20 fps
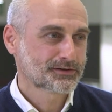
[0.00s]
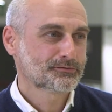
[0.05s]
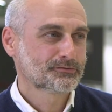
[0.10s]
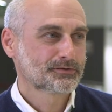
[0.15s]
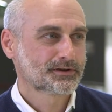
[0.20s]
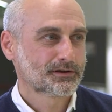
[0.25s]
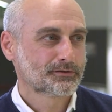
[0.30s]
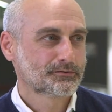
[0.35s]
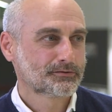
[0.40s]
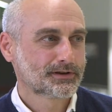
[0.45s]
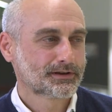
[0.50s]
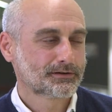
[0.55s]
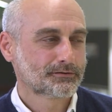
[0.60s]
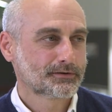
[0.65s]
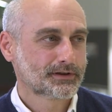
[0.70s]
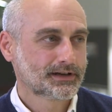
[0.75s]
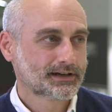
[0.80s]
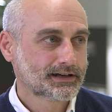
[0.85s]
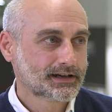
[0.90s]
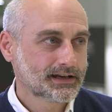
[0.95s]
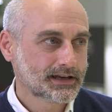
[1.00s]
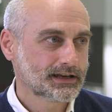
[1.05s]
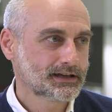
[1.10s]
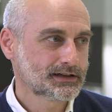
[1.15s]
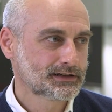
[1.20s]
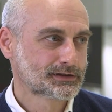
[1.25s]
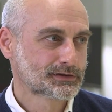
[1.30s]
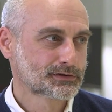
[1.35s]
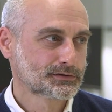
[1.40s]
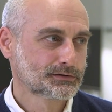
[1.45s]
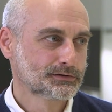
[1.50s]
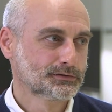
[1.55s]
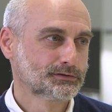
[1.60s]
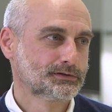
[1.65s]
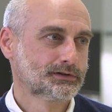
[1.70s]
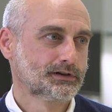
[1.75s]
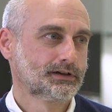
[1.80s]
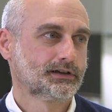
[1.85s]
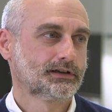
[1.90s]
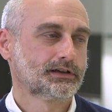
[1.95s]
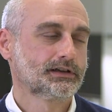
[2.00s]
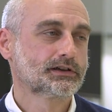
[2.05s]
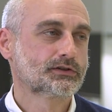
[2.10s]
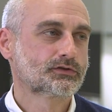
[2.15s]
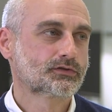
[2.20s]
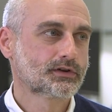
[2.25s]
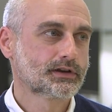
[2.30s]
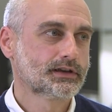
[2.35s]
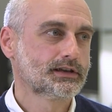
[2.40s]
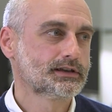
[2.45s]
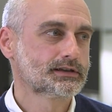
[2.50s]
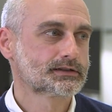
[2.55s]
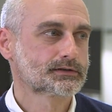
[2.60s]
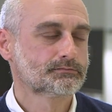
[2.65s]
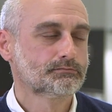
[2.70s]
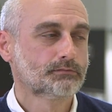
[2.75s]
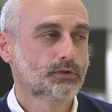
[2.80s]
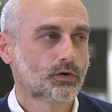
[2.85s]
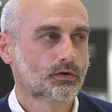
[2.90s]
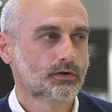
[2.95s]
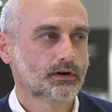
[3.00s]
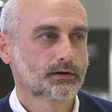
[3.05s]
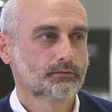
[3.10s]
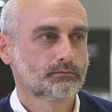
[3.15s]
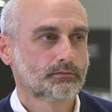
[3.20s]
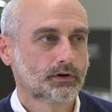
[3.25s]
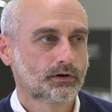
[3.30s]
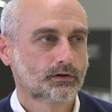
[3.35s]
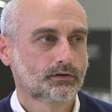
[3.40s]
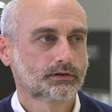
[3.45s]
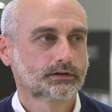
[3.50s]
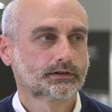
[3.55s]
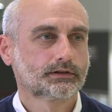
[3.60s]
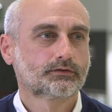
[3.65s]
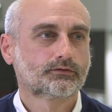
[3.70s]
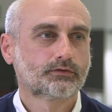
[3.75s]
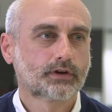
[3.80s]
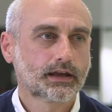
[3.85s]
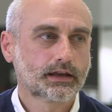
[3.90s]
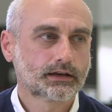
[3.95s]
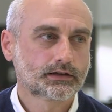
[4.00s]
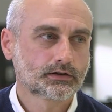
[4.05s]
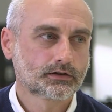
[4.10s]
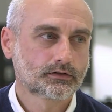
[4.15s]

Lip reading: We need to increase more and more the rate